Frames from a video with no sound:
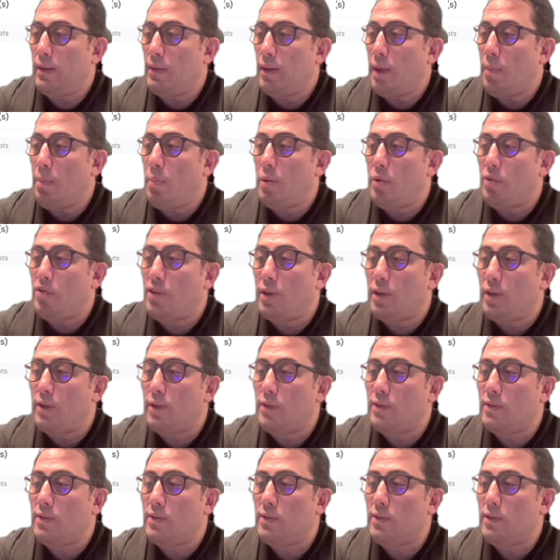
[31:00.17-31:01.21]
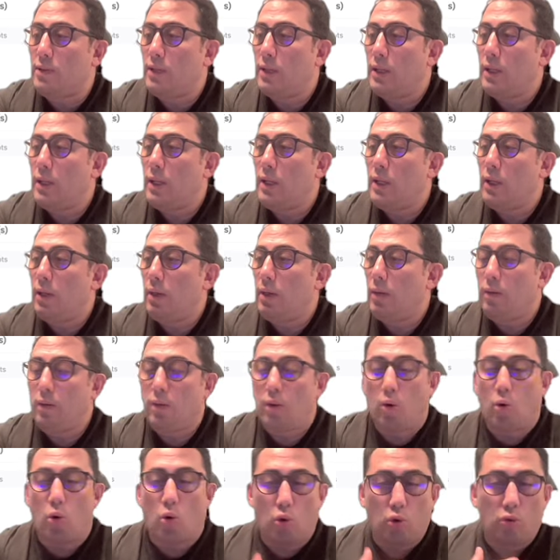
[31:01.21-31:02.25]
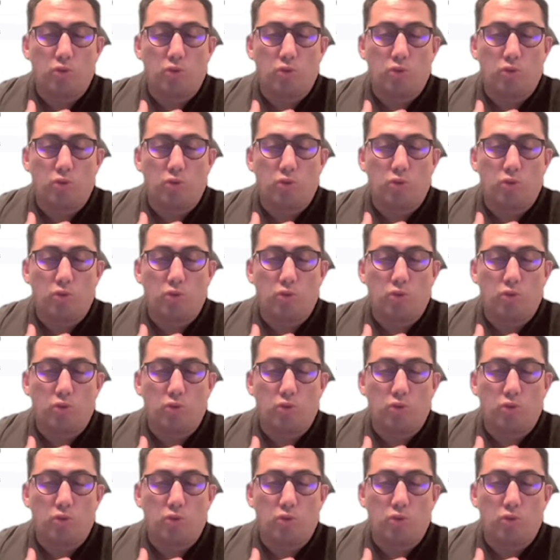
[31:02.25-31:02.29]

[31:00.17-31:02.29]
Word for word: percent is own